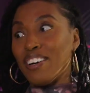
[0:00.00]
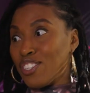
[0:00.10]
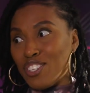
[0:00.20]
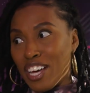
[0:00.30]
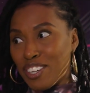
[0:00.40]

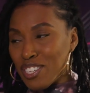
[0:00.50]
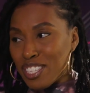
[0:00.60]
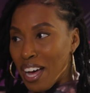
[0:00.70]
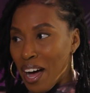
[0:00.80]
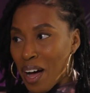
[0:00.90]
stellar
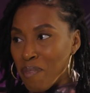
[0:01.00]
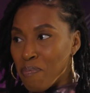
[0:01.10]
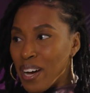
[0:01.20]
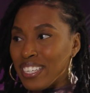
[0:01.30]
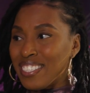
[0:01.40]
sub,
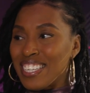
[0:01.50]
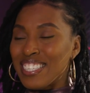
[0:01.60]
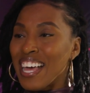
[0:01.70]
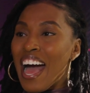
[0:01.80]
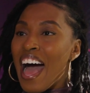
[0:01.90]
but just
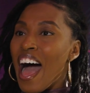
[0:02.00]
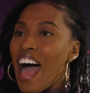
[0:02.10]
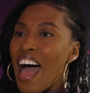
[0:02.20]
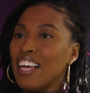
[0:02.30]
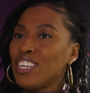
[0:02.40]

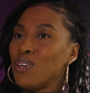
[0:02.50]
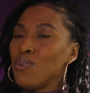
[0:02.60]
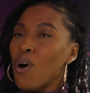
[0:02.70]
you